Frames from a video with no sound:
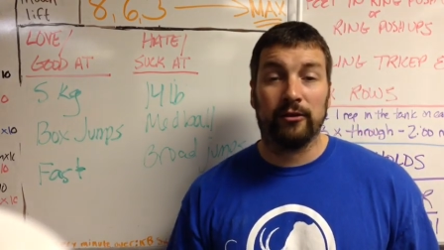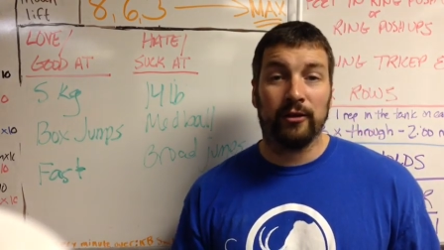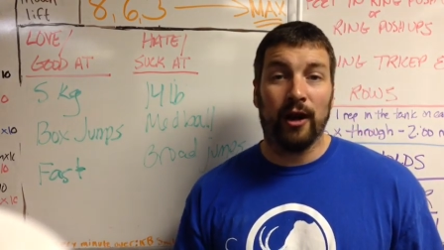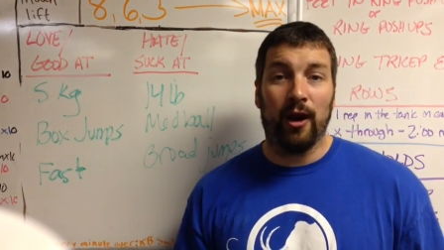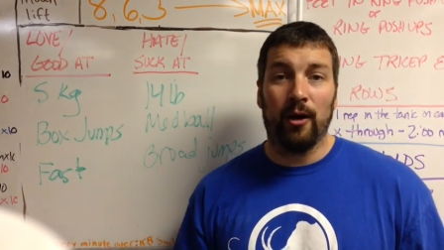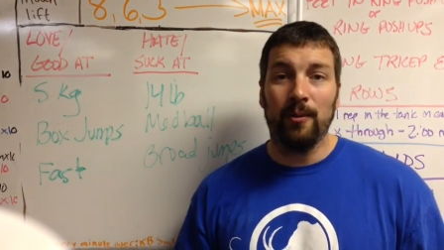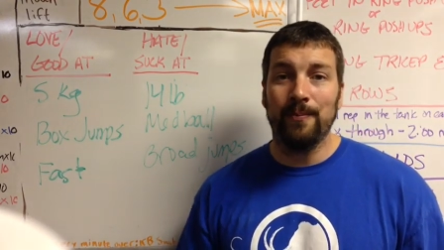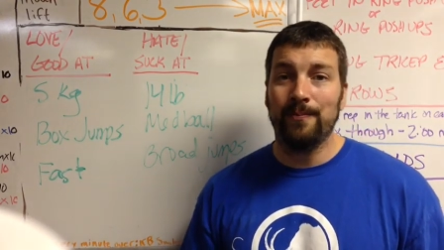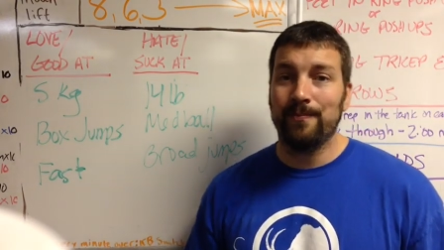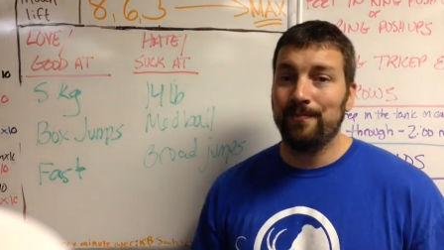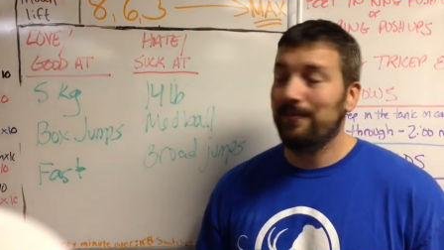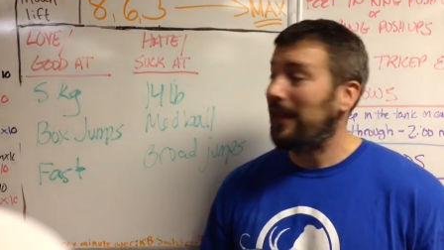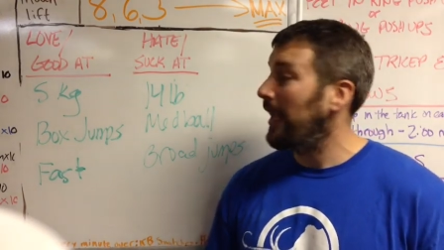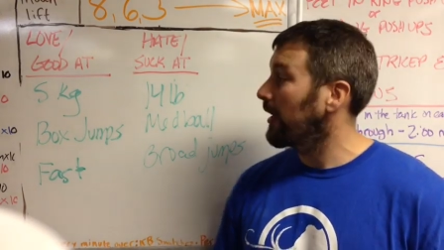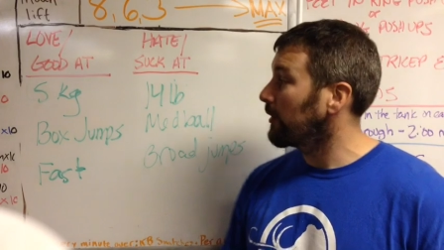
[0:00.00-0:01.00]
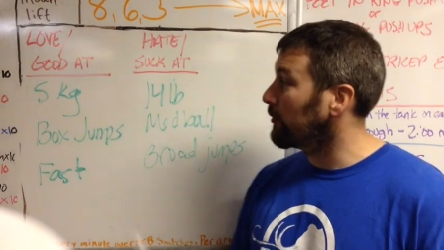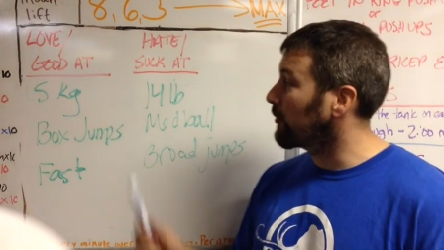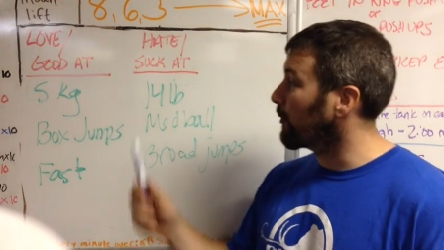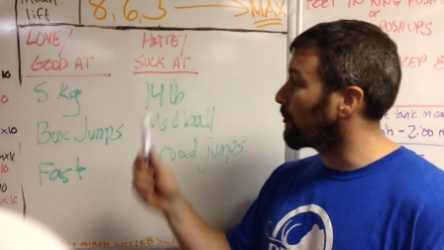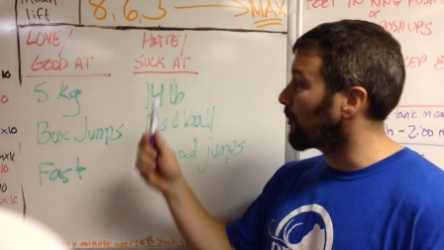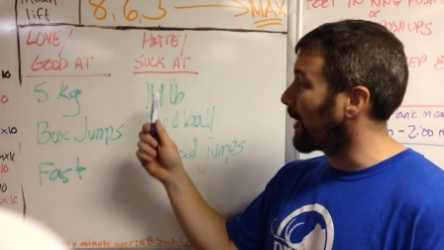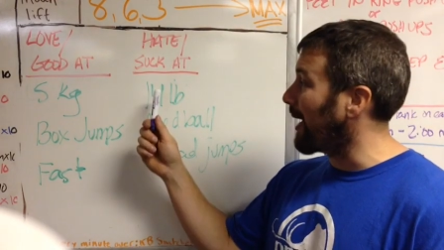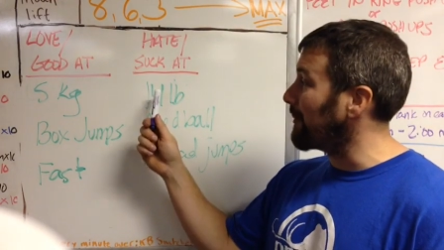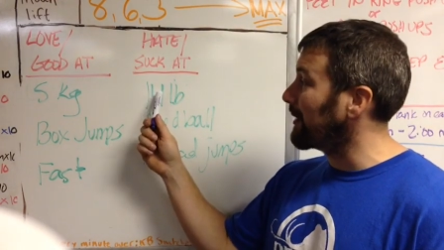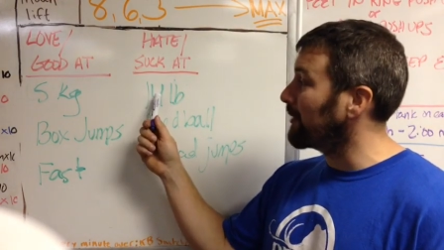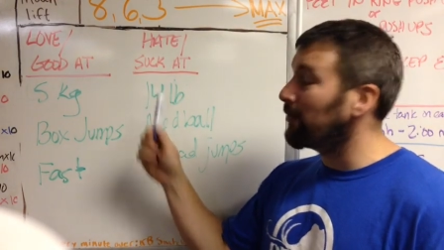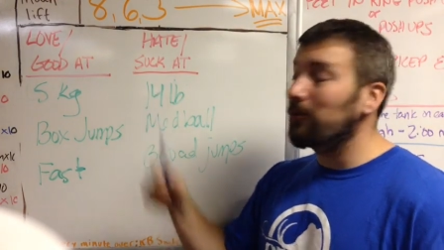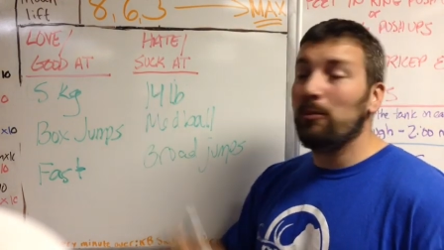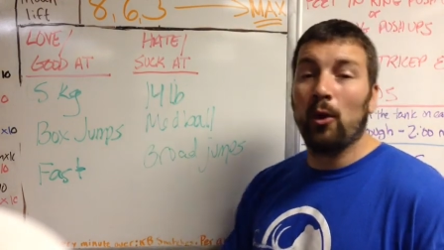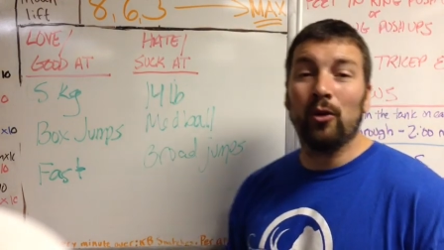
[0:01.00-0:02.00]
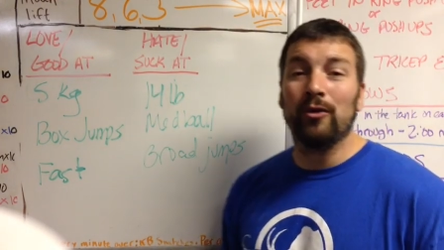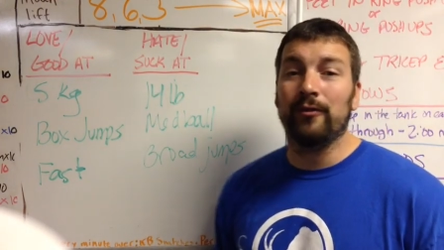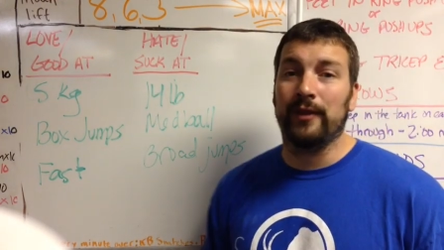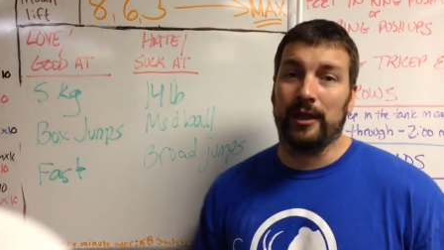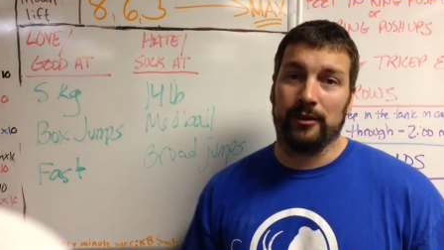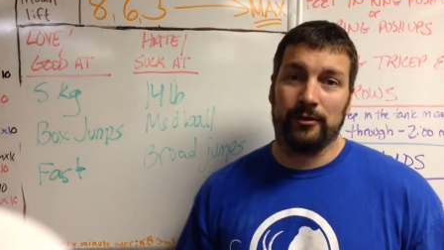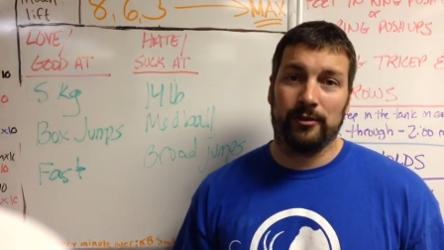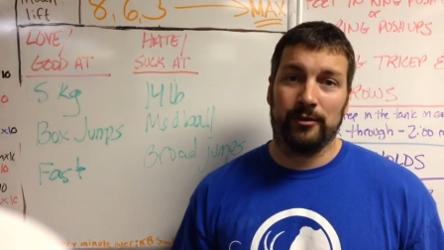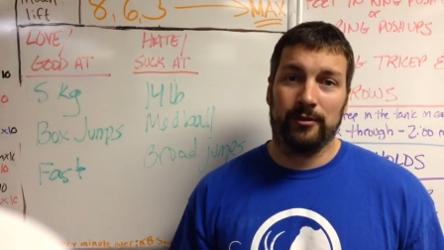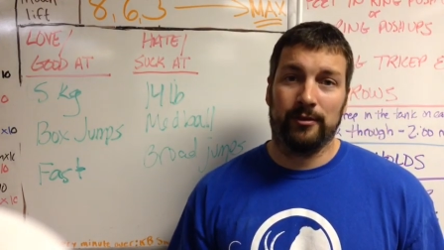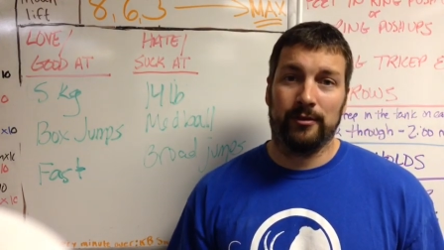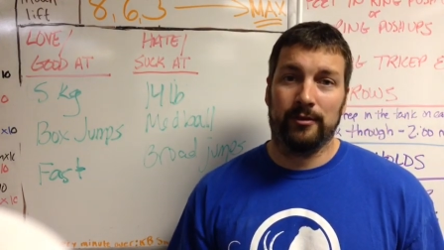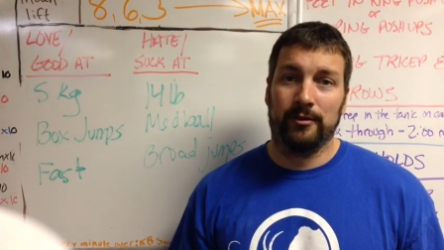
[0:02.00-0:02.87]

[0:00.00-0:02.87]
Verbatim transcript: So, you should probably do more of this.